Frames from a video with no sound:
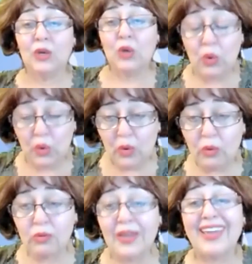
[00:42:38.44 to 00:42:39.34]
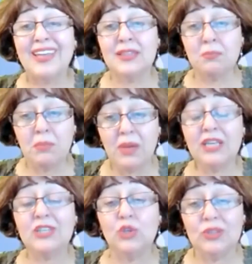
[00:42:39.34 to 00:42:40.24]
go and
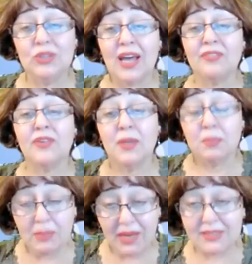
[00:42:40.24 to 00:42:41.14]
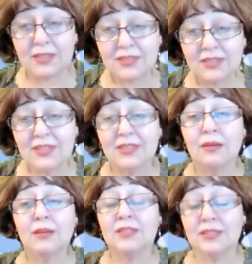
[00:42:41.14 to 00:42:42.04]
make your life better,
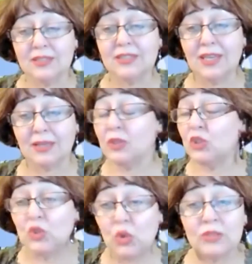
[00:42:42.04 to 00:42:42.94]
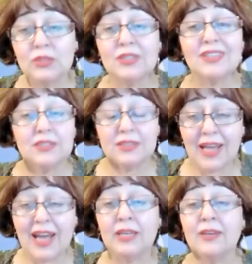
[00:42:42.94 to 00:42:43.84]
that it can. Don't
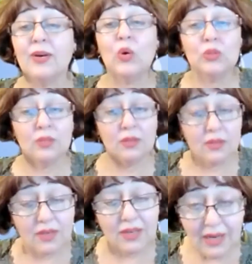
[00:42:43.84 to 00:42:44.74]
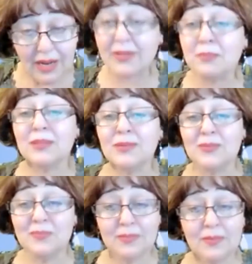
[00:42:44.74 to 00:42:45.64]
rely on government
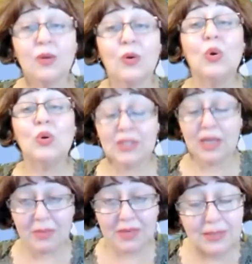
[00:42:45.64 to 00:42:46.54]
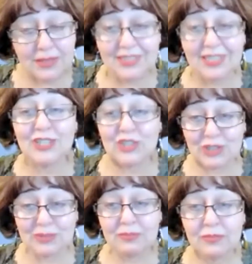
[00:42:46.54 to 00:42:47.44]
or some organization.